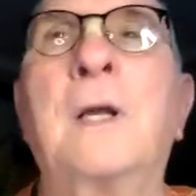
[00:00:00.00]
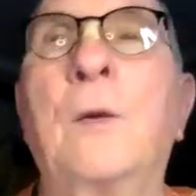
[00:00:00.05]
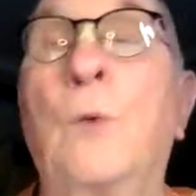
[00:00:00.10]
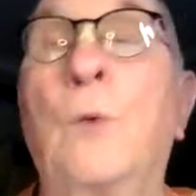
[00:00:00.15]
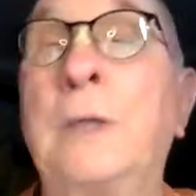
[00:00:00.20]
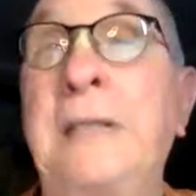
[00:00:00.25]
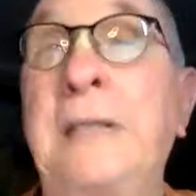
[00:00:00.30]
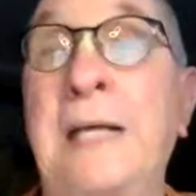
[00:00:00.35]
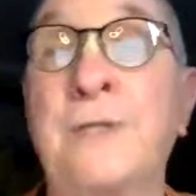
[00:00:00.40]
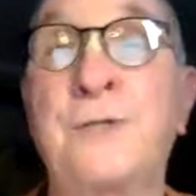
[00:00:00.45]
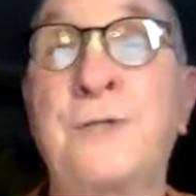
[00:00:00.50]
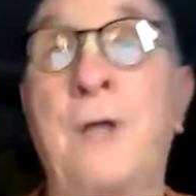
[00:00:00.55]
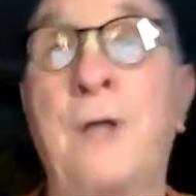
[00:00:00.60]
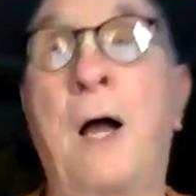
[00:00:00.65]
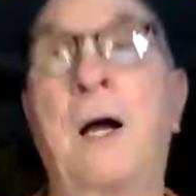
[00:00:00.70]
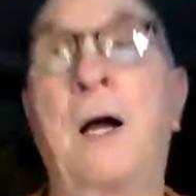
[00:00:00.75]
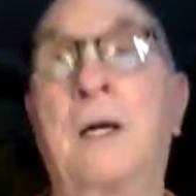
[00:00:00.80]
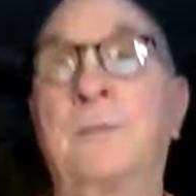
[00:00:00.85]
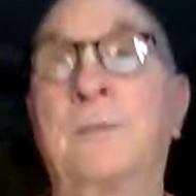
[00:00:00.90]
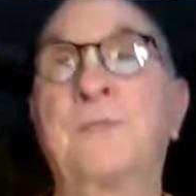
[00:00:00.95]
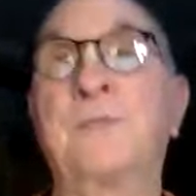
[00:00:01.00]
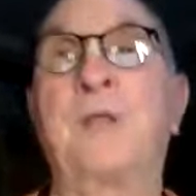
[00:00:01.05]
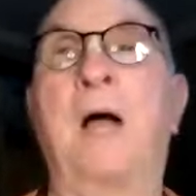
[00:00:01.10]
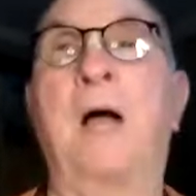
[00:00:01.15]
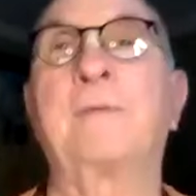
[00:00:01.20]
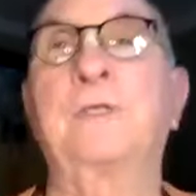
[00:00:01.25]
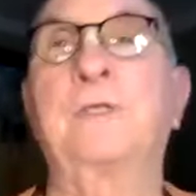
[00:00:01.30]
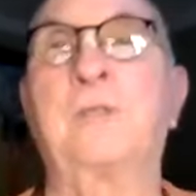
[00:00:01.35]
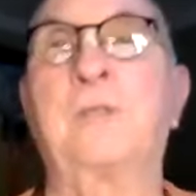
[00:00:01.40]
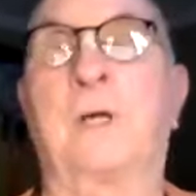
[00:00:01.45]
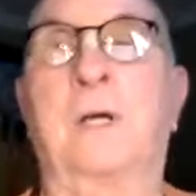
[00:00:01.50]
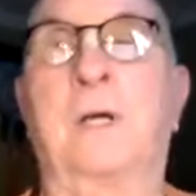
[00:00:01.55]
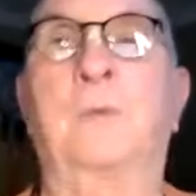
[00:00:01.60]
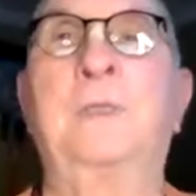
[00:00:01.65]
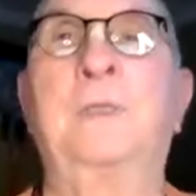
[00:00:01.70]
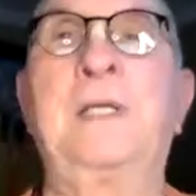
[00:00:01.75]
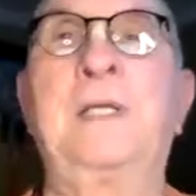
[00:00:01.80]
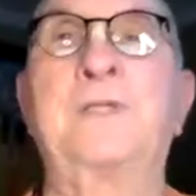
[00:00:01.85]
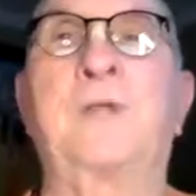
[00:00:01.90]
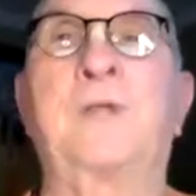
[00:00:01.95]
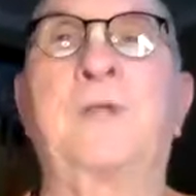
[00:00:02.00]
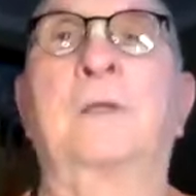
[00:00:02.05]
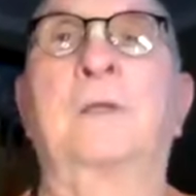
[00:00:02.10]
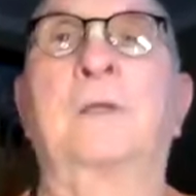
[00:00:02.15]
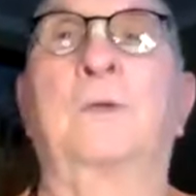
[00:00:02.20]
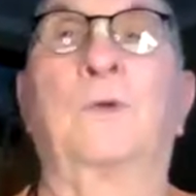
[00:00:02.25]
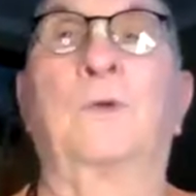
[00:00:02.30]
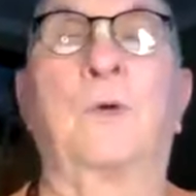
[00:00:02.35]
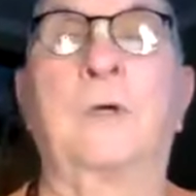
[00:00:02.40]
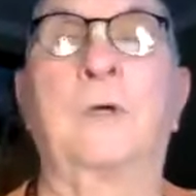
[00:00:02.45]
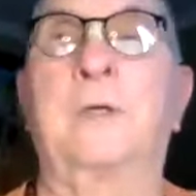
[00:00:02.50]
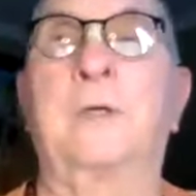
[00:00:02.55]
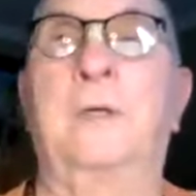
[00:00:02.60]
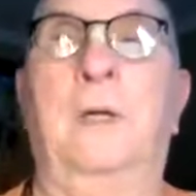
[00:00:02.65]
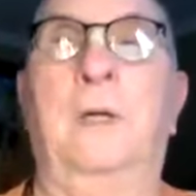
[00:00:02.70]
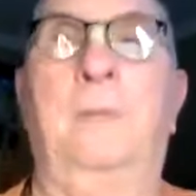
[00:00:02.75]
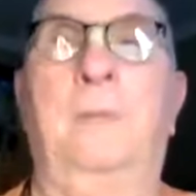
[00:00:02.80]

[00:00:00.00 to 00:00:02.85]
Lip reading: when they saw Hamsavatar, when they saw the Lord